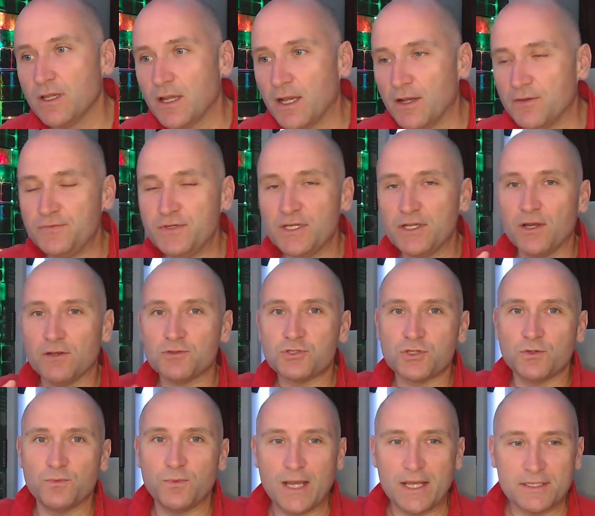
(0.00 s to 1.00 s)
Have you got
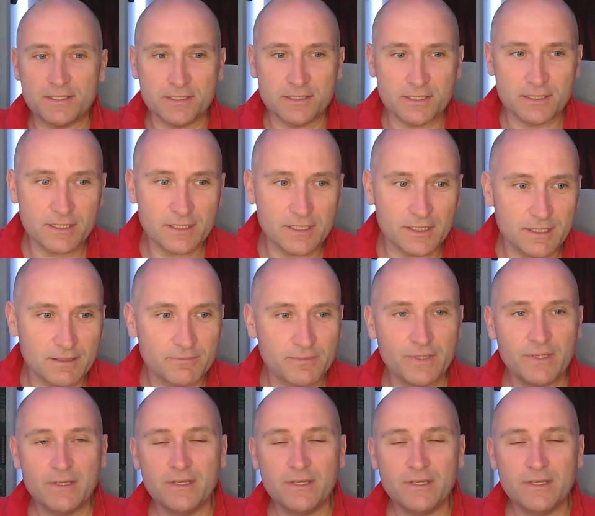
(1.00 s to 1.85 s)
somewhere to sleep?